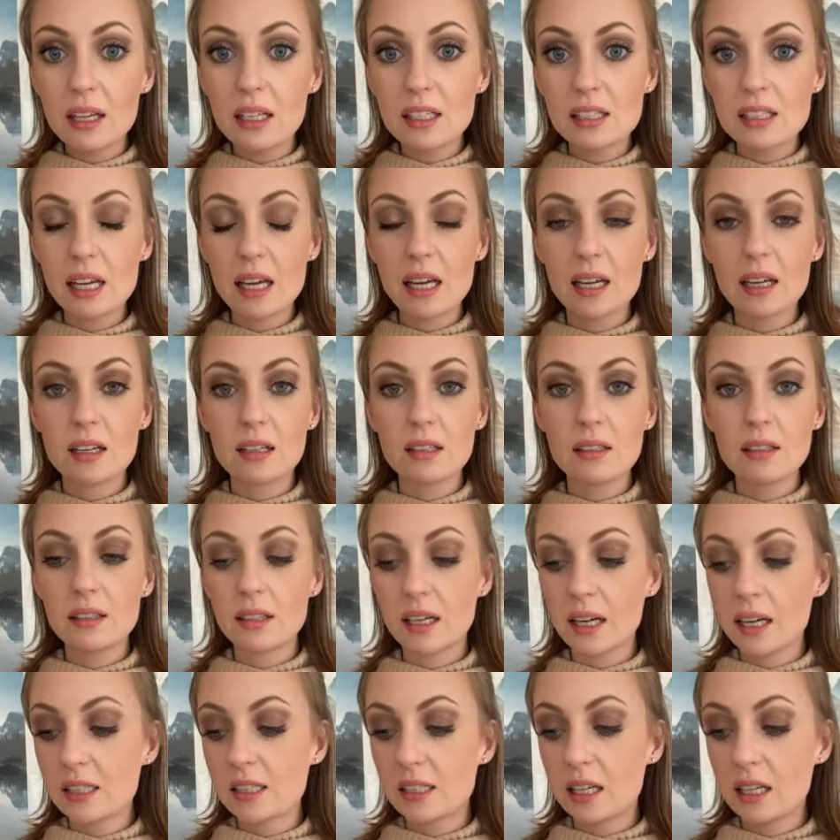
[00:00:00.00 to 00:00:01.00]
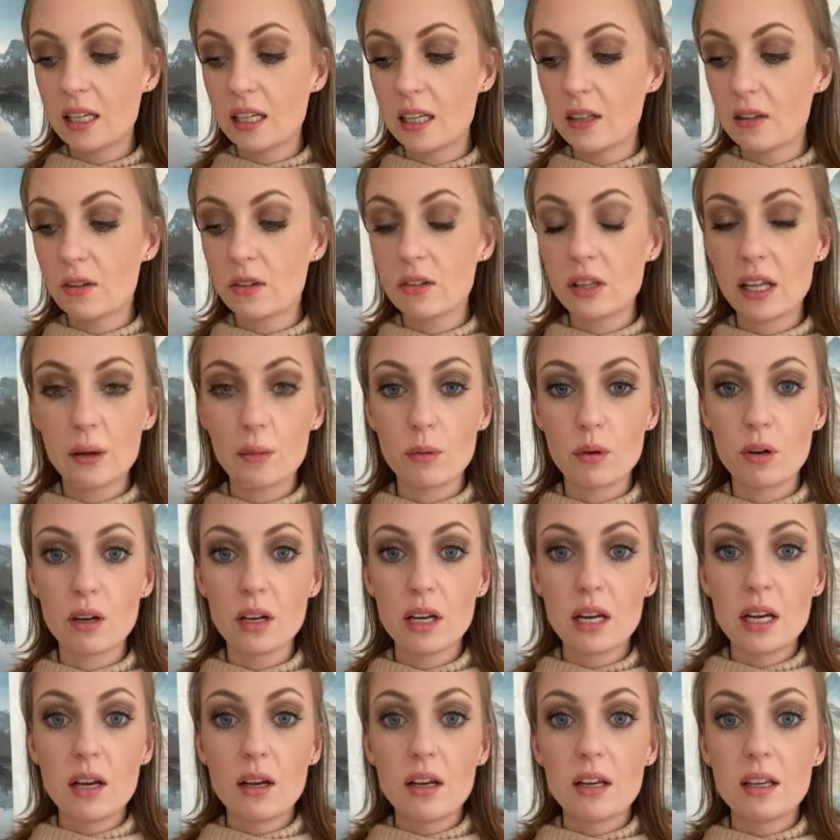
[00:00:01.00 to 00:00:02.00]
It's like, like I said, either they were,
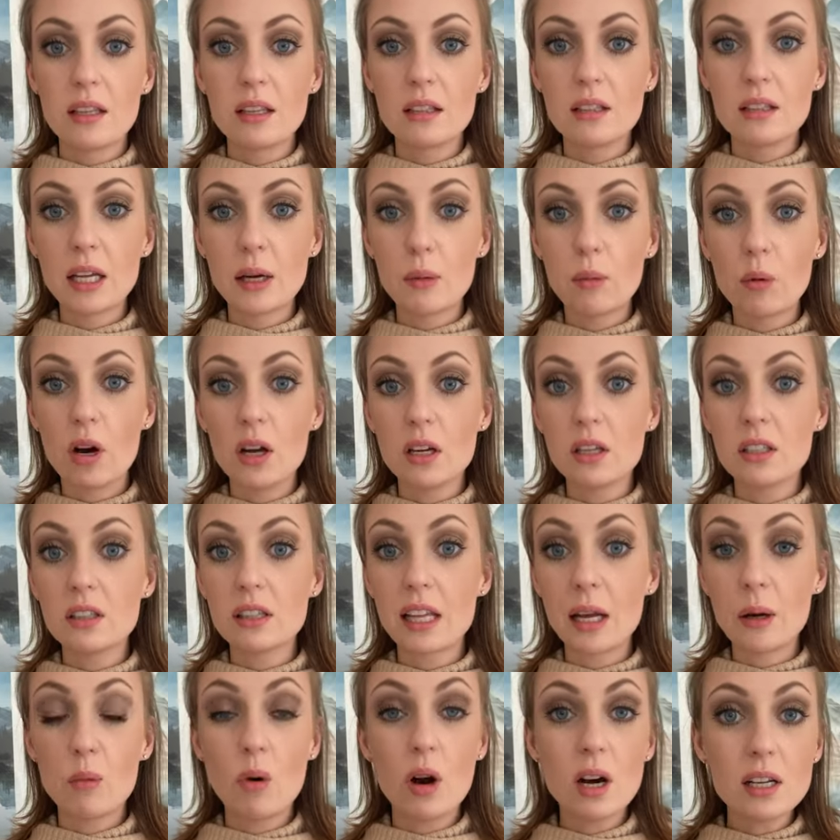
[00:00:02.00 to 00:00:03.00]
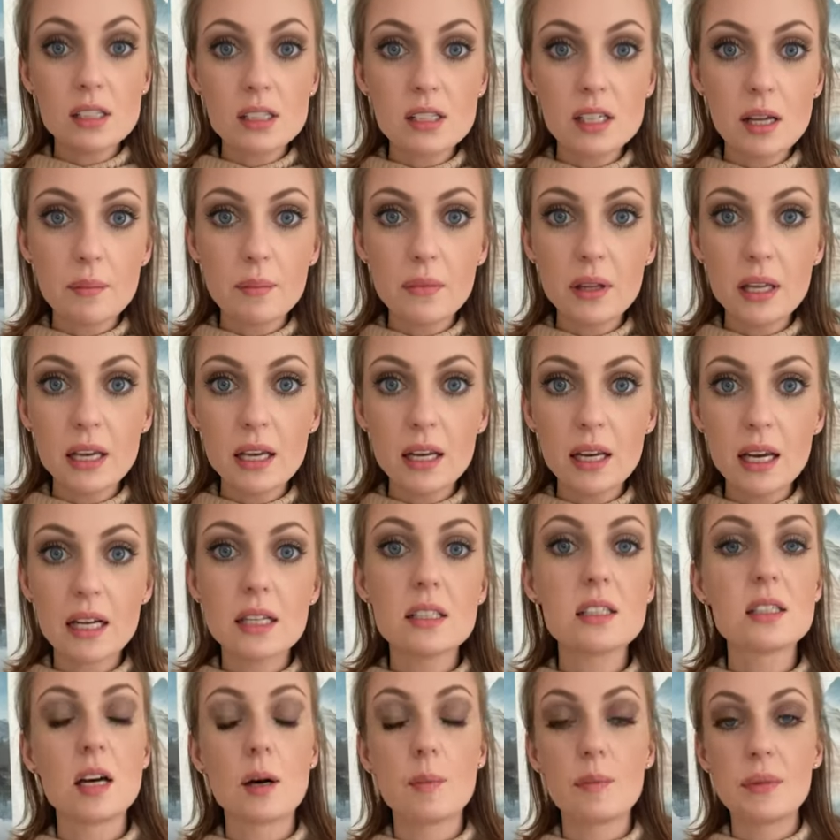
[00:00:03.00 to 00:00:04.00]
they want, they want something and
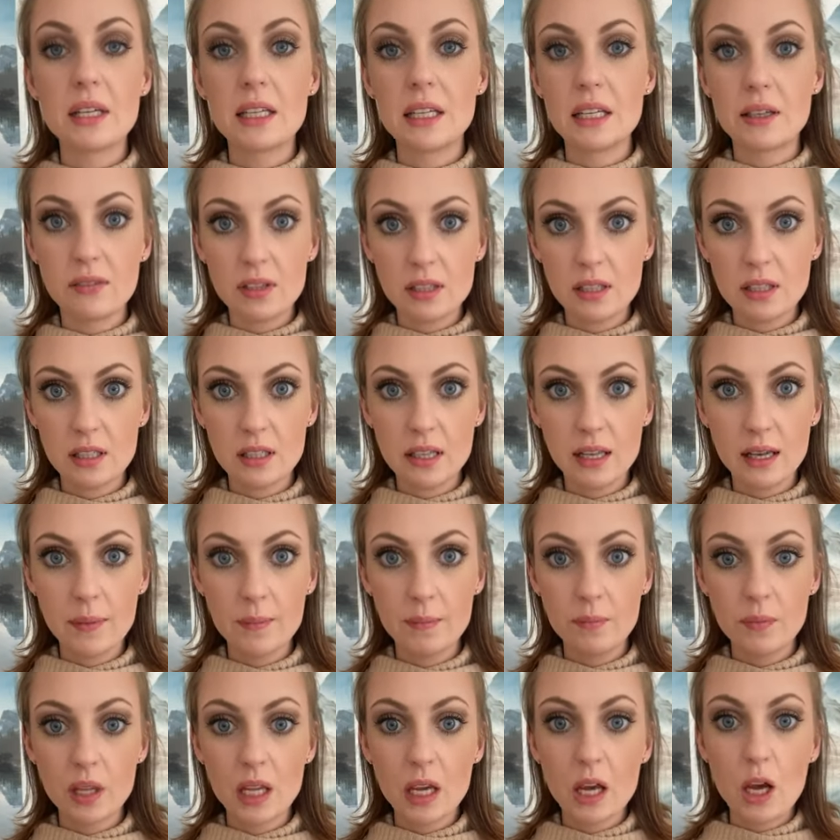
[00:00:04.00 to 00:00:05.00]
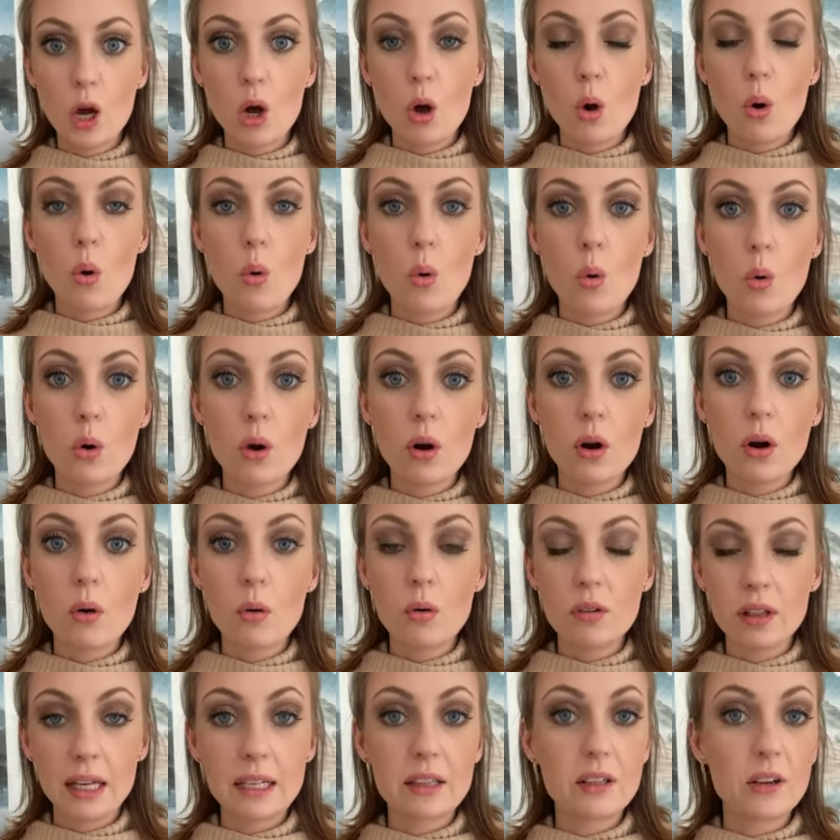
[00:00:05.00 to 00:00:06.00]
it's not being given to them or,
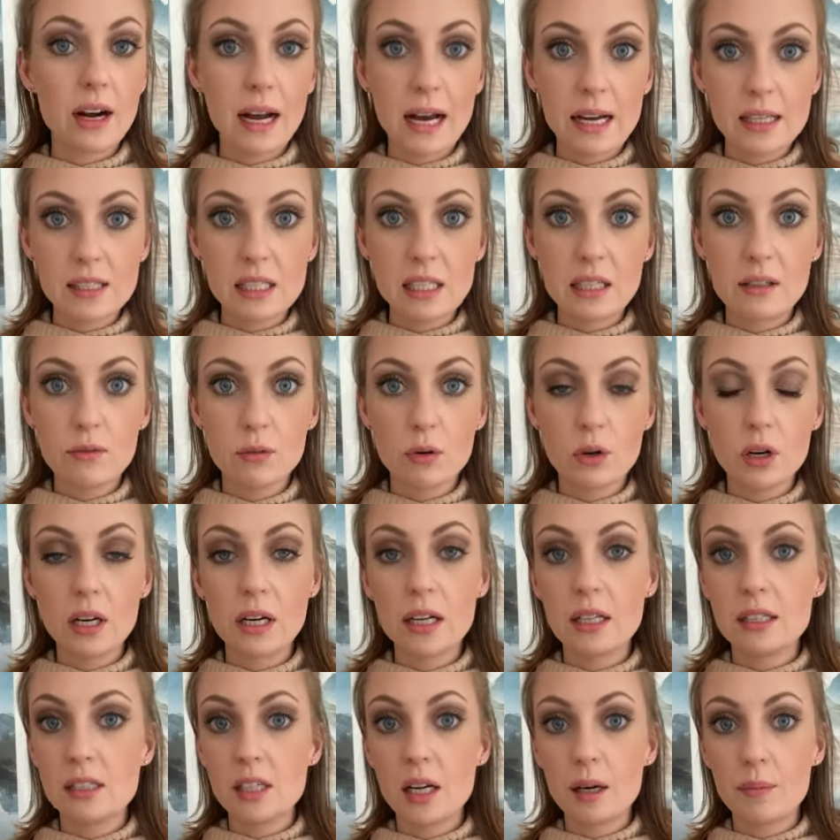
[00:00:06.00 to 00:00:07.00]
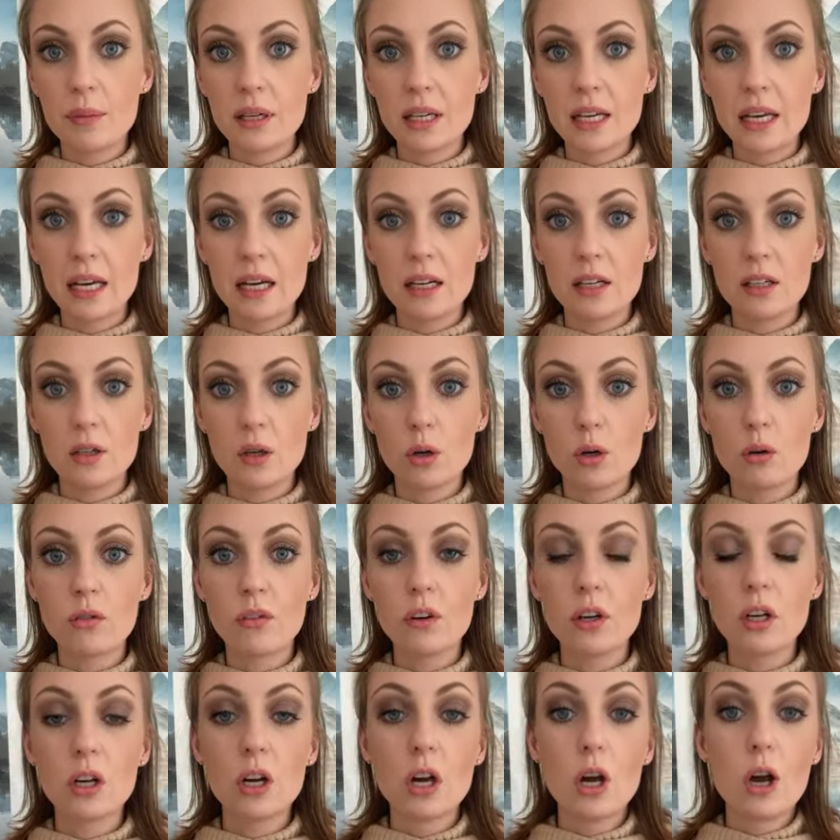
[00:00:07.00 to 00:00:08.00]
like they're asking for it, it's not being handed
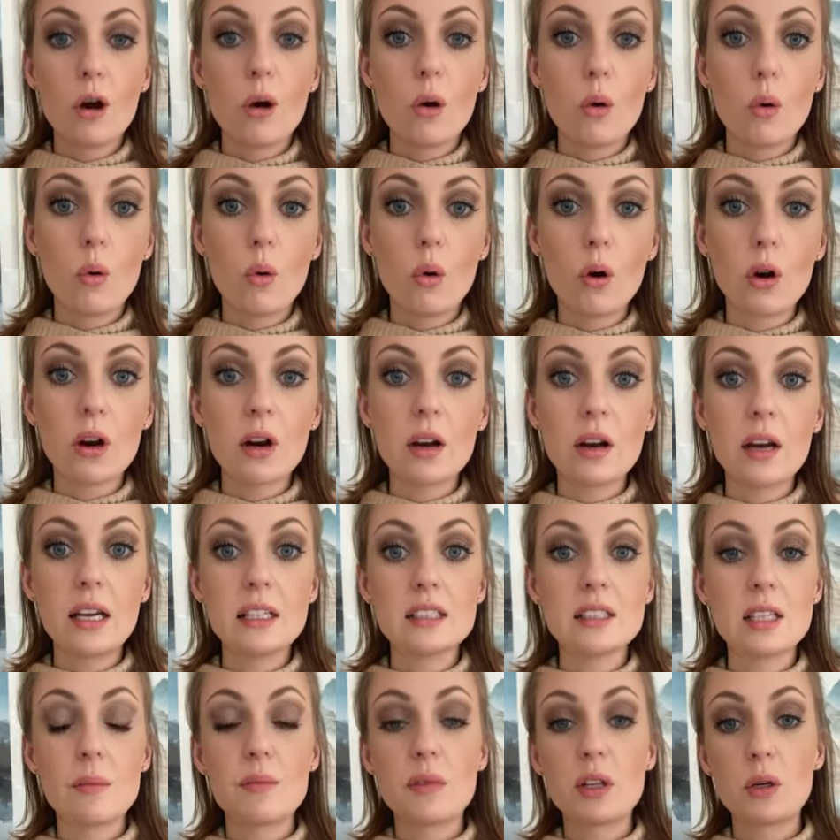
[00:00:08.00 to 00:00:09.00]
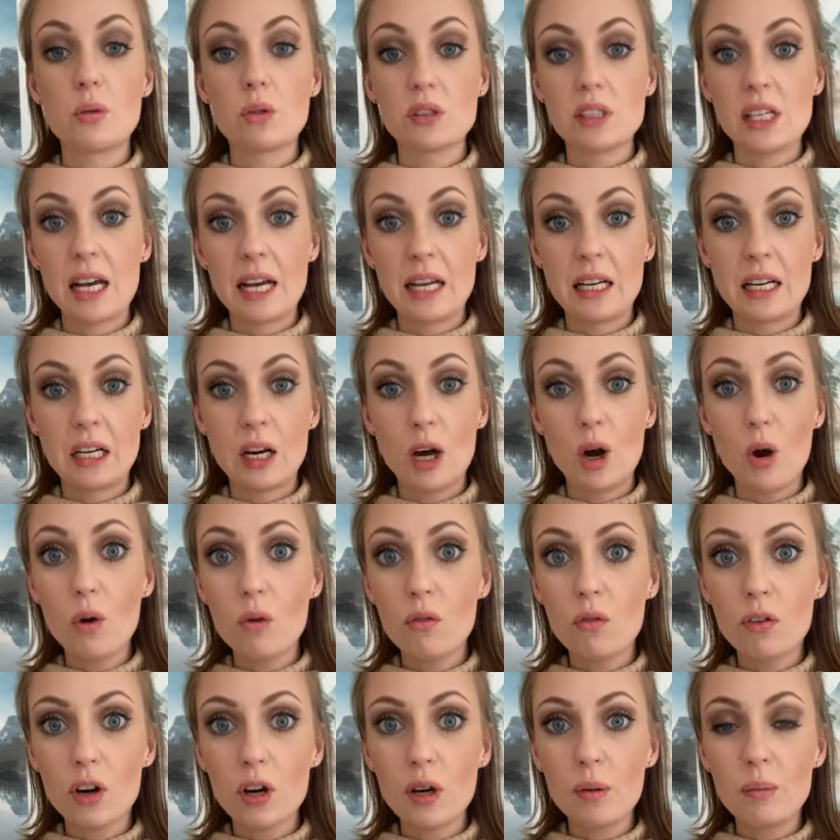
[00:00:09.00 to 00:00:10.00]
over or something was handed
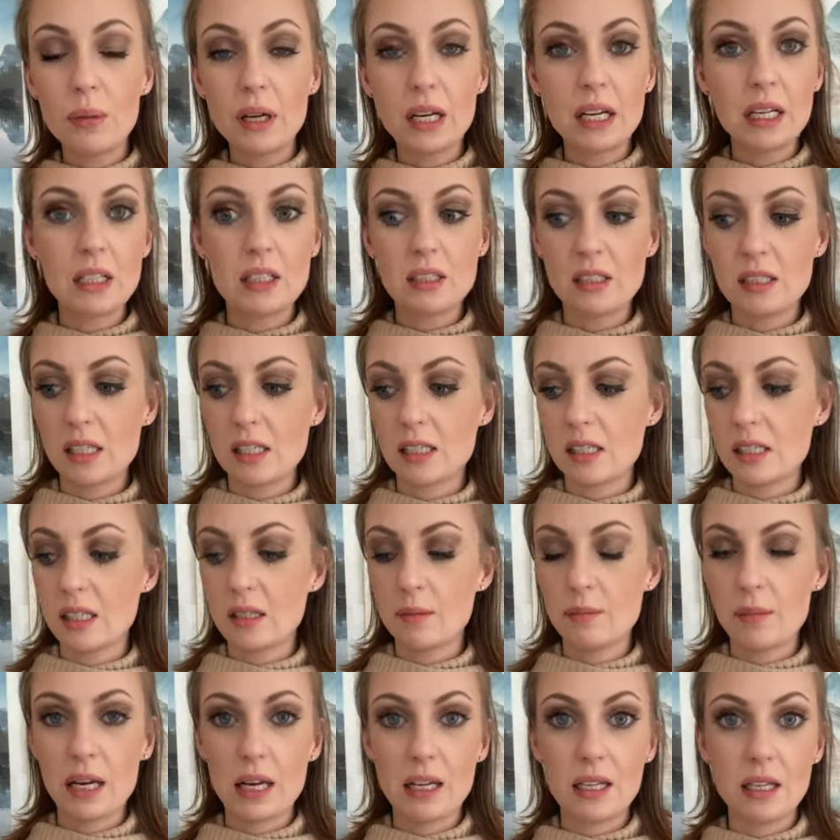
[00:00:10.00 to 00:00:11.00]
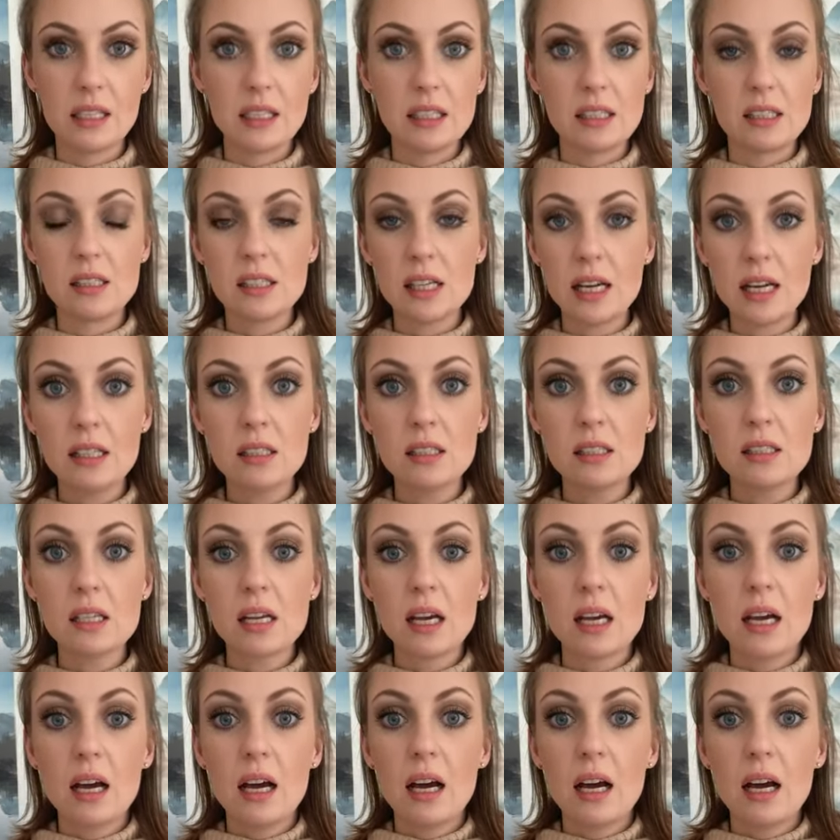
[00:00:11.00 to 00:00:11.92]
over, but it doesn't make any sense.